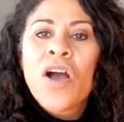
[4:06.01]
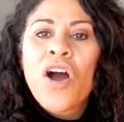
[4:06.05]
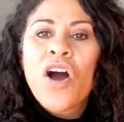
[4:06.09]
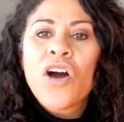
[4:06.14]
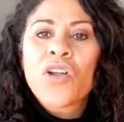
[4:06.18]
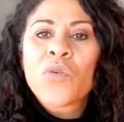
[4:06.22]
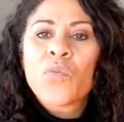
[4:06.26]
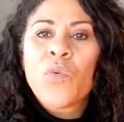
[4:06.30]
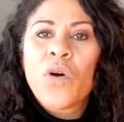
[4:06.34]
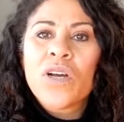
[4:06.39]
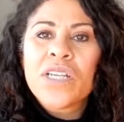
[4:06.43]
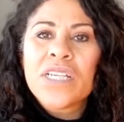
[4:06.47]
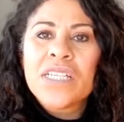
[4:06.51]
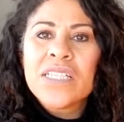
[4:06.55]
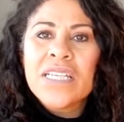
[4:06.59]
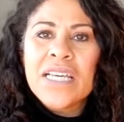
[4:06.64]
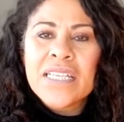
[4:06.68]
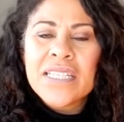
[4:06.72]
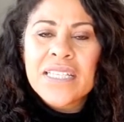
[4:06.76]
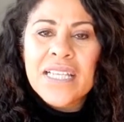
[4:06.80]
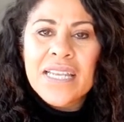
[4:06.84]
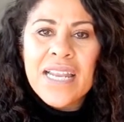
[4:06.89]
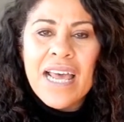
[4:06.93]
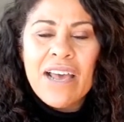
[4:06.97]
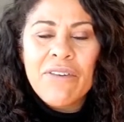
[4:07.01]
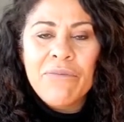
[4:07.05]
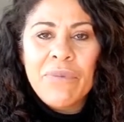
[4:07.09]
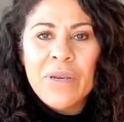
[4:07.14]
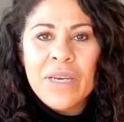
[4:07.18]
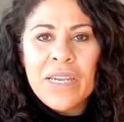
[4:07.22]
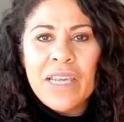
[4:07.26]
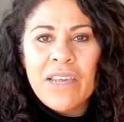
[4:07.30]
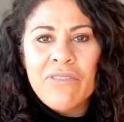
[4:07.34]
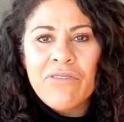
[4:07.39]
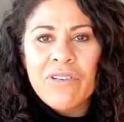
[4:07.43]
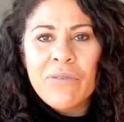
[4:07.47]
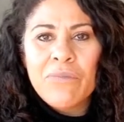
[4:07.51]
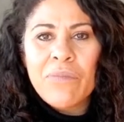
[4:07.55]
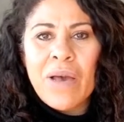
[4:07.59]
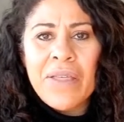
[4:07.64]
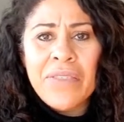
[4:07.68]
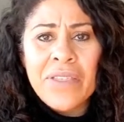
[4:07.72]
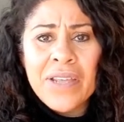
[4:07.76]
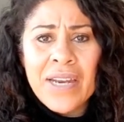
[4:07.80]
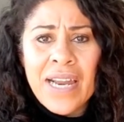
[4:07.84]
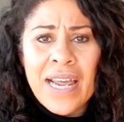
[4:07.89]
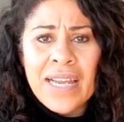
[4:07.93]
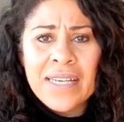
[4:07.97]
on what it is that I've been given by
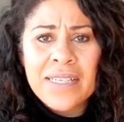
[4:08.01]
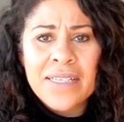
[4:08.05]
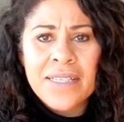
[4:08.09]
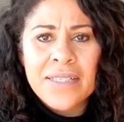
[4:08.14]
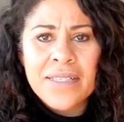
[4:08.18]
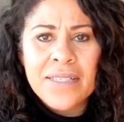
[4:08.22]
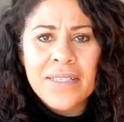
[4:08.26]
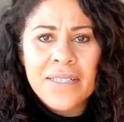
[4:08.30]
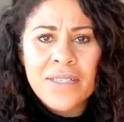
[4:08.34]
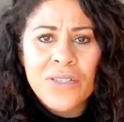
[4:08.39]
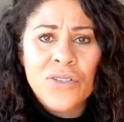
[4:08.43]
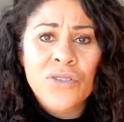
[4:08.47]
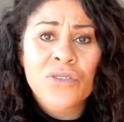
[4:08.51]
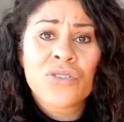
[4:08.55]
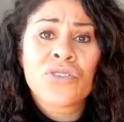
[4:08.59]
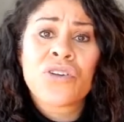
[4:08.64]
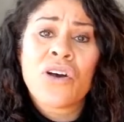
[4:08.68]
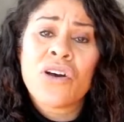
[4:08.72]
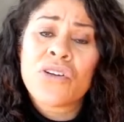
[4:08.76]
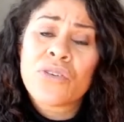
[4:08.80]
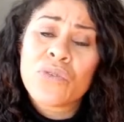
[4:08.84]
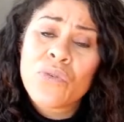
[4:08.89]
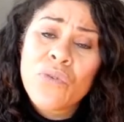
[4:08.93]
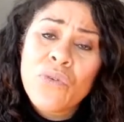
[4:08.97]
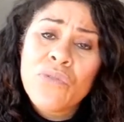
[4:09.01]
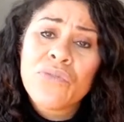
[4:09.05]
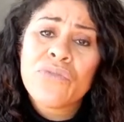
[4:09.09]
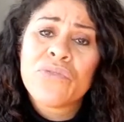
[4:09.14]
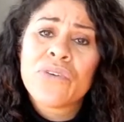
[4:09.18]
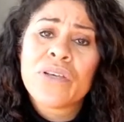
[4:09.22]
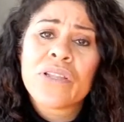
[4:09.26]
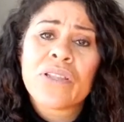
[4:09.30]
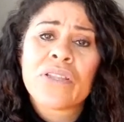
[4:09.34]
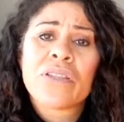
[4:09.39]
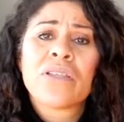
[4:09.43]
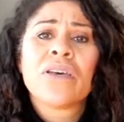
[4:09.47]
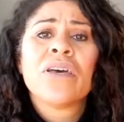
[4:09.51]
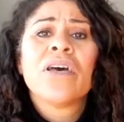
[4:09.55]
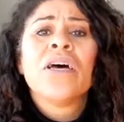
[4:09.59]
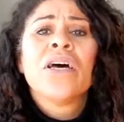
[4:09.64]
the writers to start off with.